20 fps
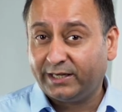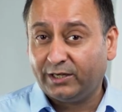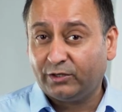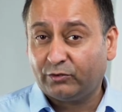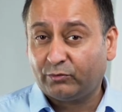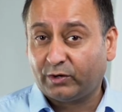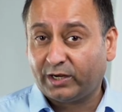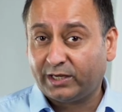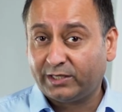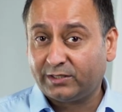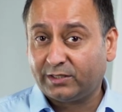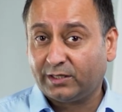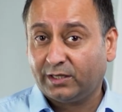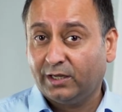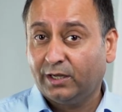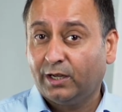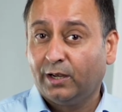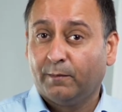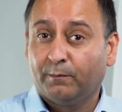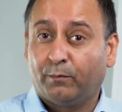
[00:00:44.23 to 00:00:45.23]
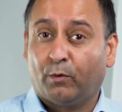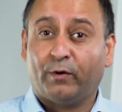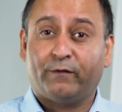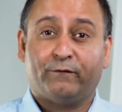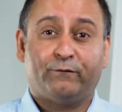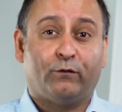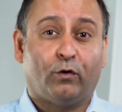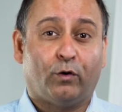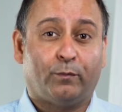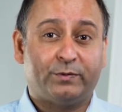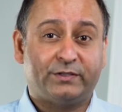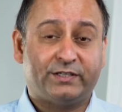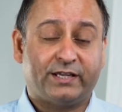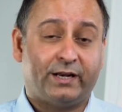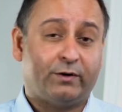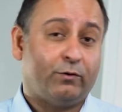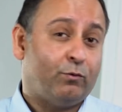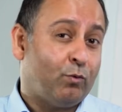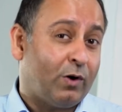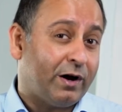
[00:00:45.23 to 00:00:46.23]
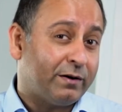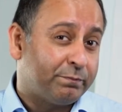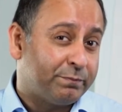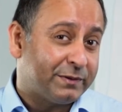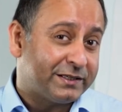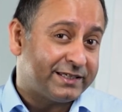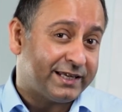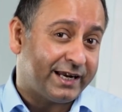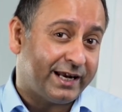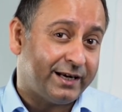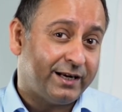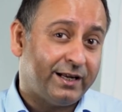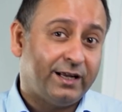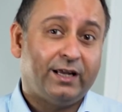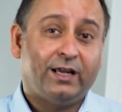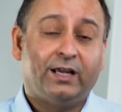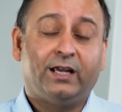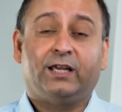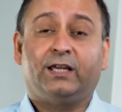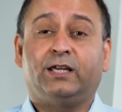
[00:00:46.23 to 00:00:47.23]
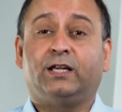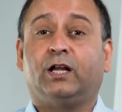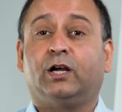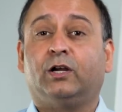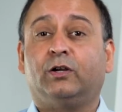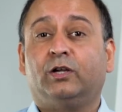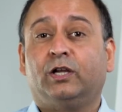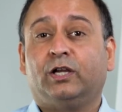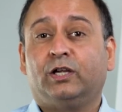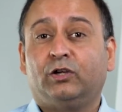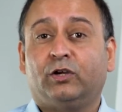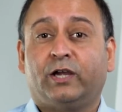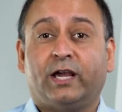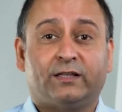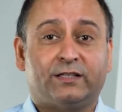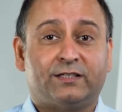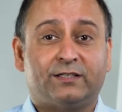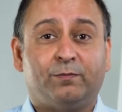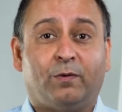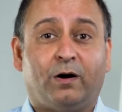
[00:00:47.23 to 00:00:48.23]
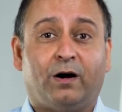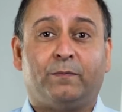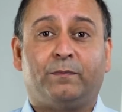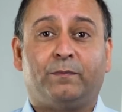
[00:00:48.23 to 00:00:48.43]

interest, 0.4%, 1%. You know, you get the smart